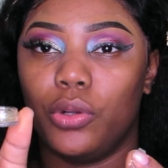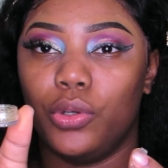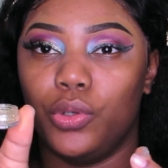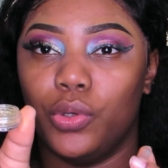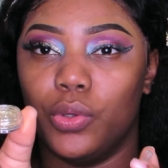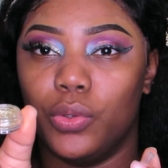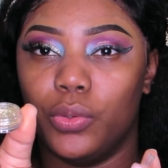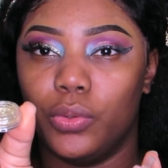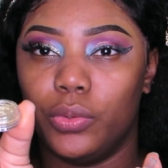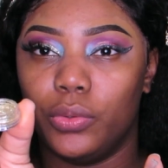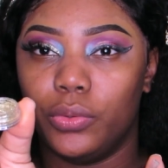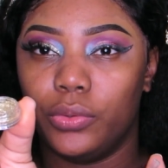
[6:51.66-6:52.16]

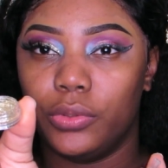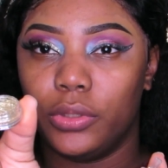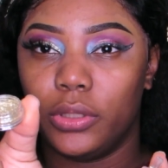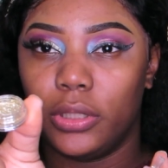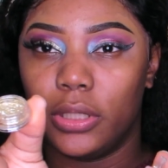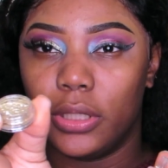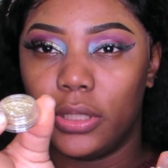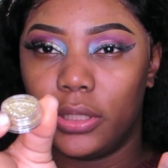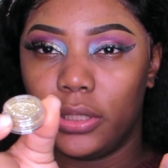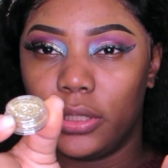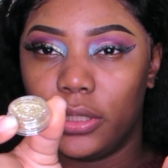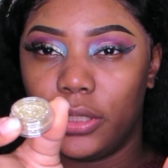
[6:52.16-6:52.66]
gold
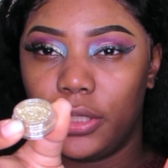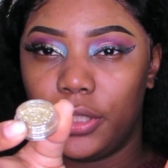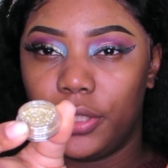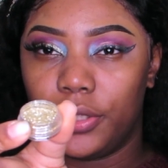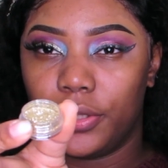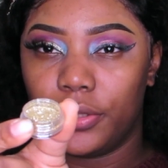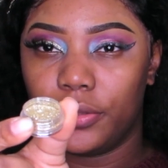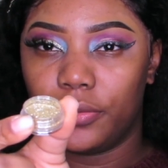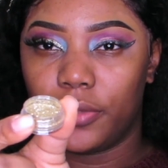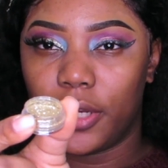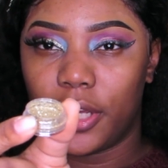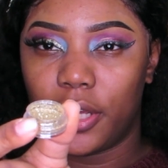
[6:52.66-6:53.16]

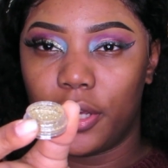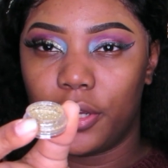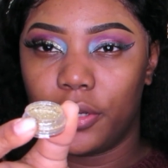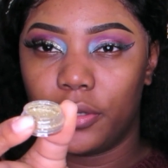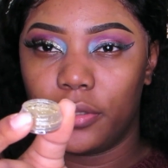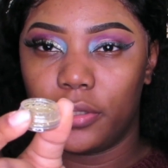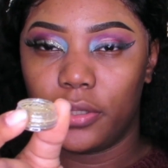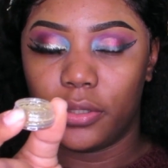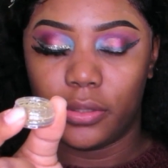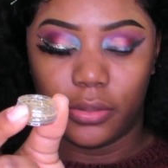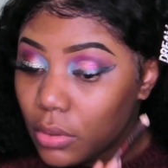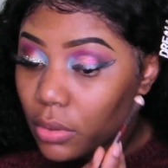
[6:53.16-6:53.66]
glitter right
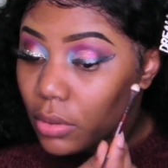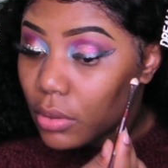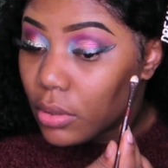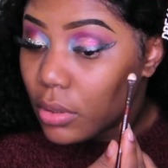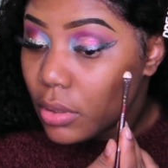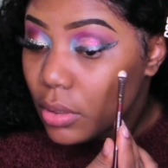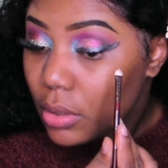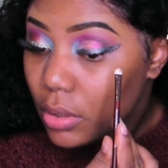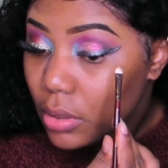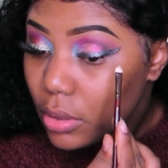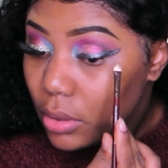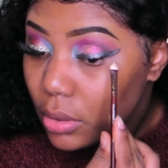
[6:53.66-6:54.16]
here,
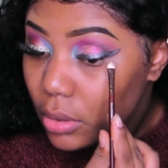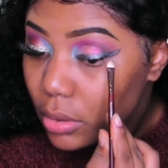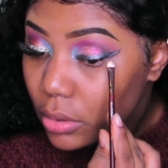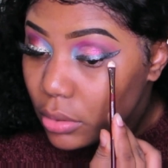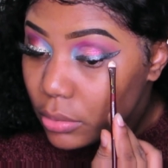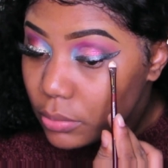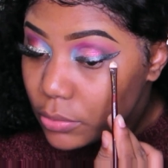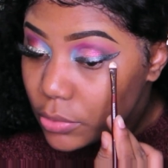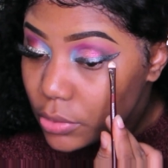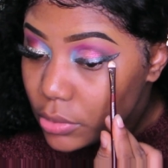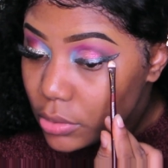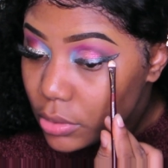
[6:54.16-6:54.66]

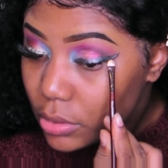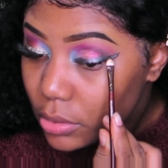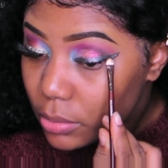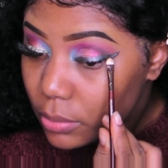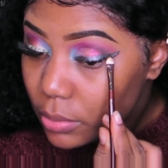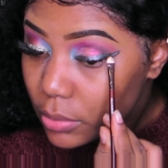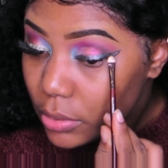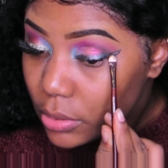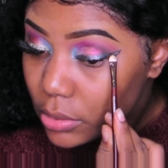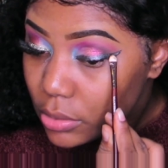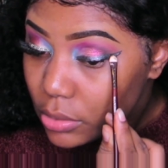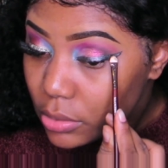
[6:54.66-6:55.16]
and I'm just
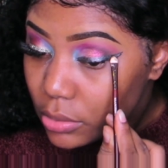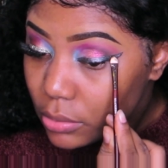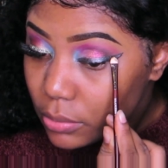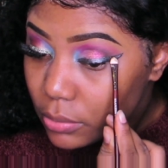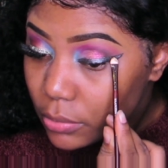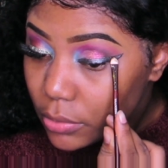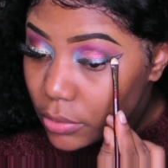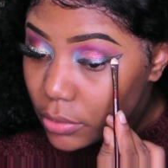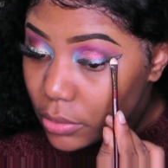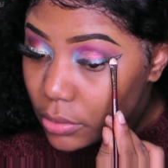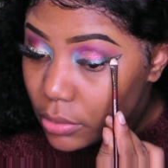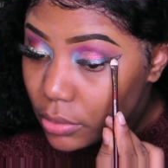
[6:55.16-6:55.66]
gonna place
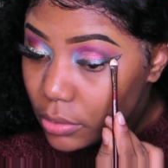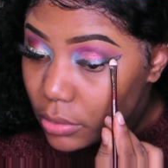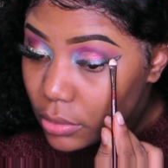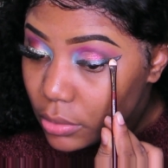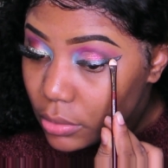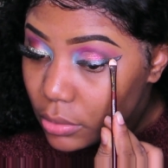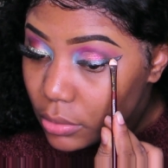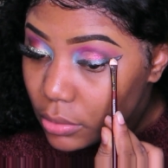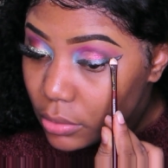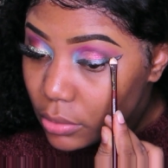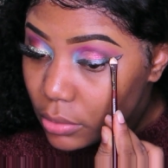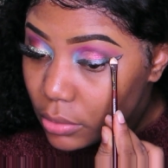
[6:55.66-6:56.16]
somewhere
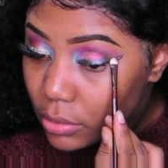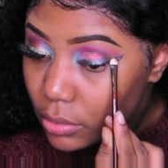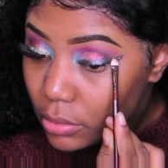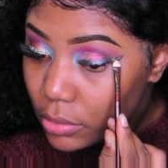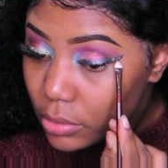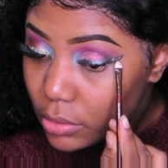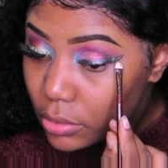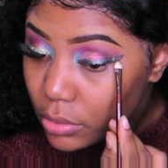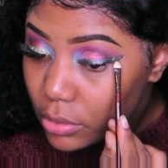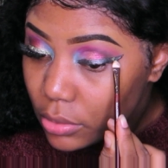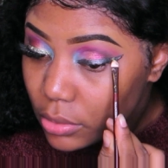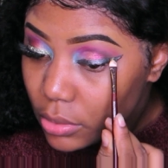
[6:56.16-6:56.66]

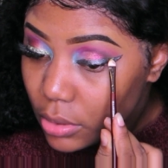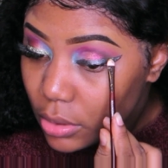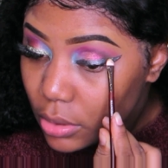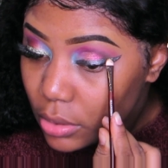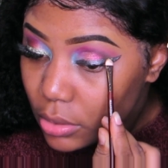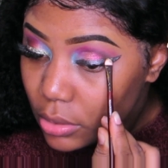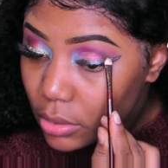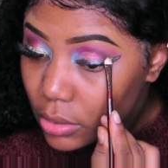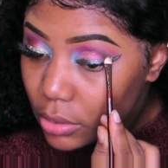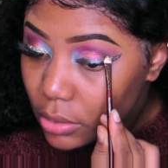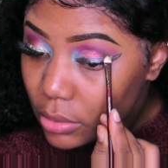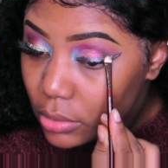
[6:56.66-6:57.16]
just
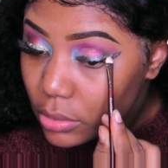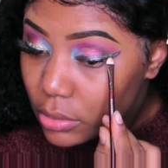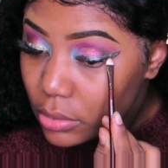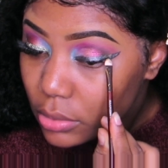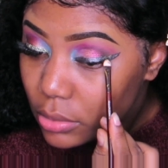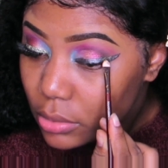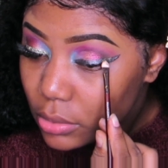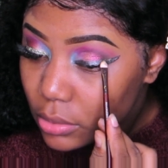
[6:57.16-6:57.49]
like this.